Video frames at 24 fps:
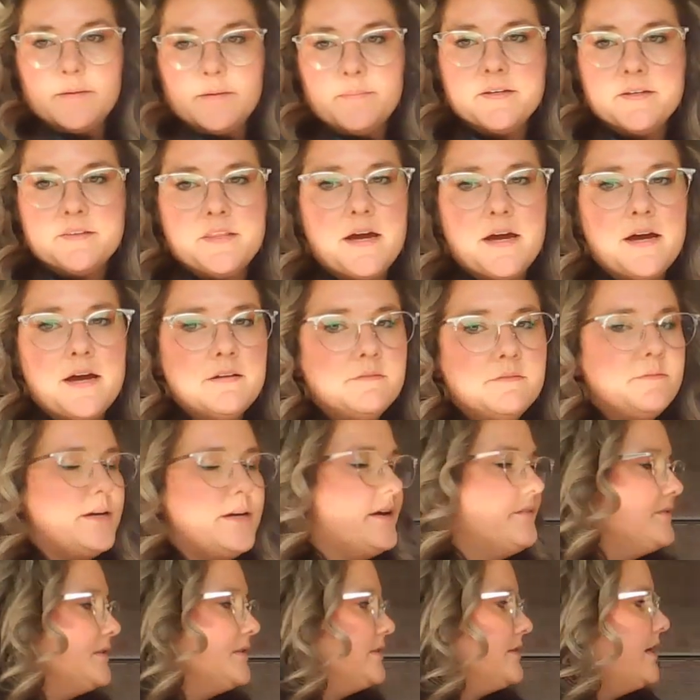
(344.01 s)
How about that?
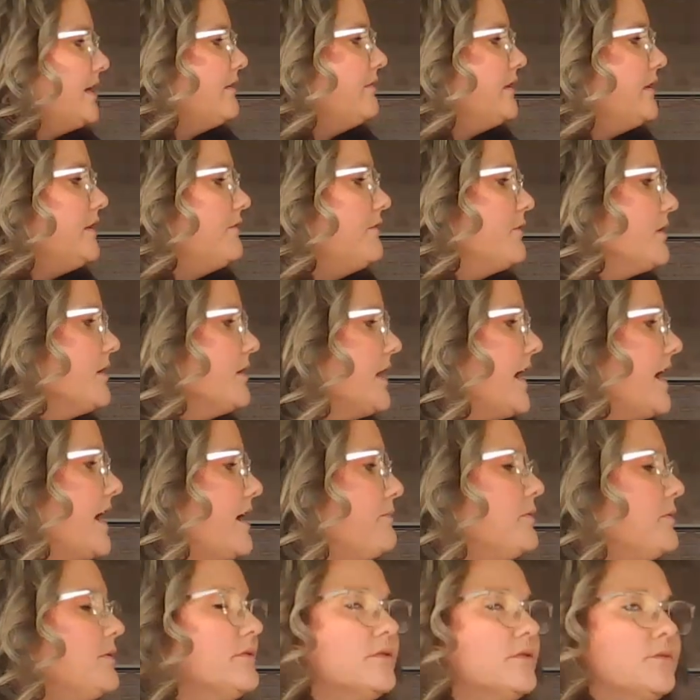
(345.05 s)
We have 74
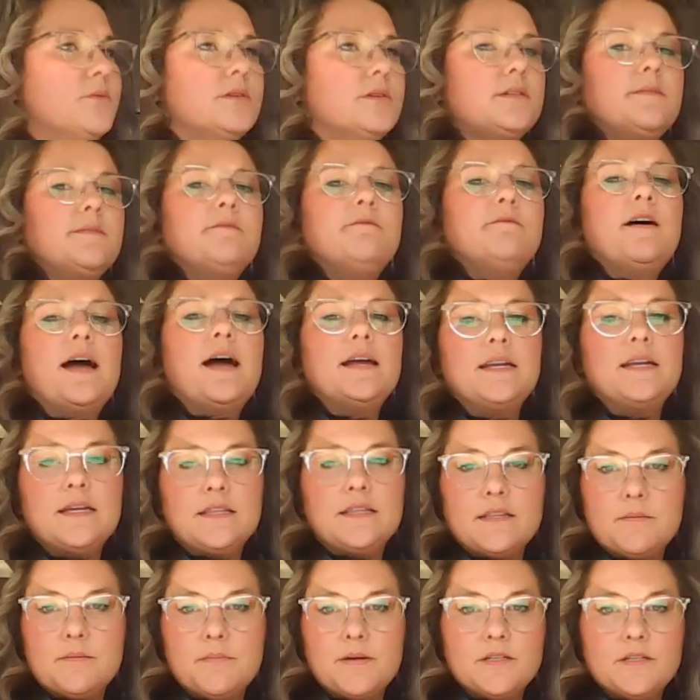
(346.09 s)
apples. We're
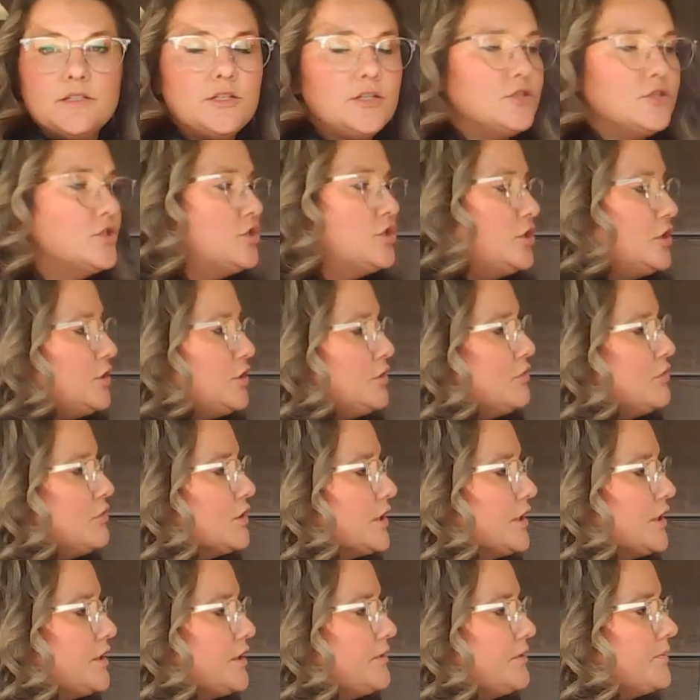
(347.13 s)
dividing them into 2
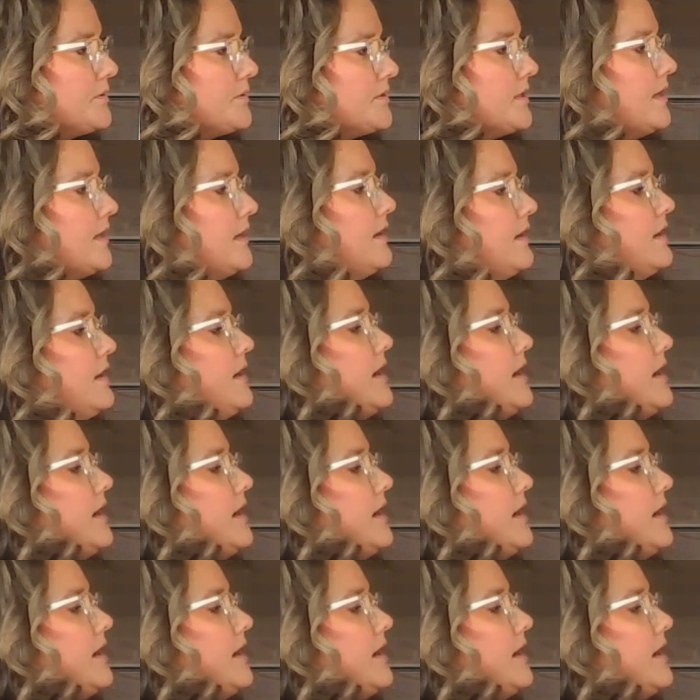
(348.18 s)
groups.